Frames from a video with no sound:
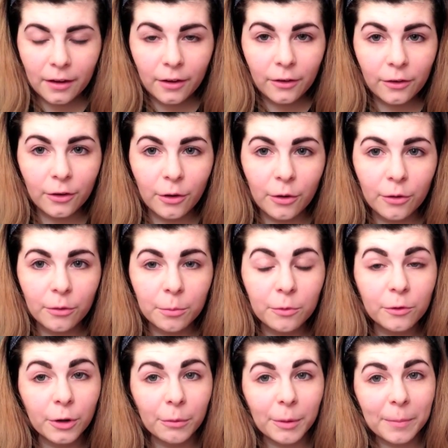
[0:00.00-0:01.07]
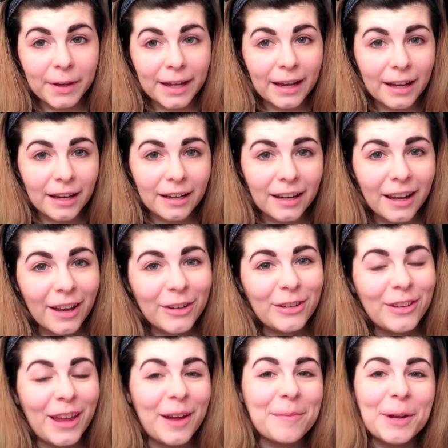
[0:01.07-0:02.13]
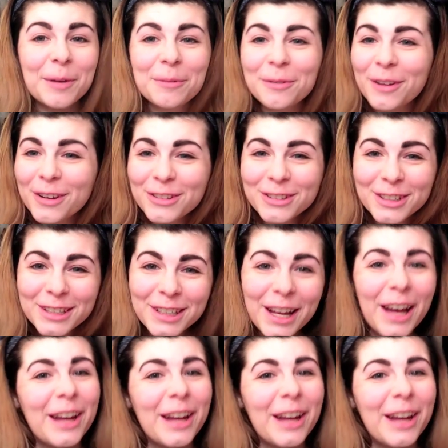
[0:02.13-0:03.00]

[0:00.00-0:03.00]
So before we begin, I should say I'm not a professional.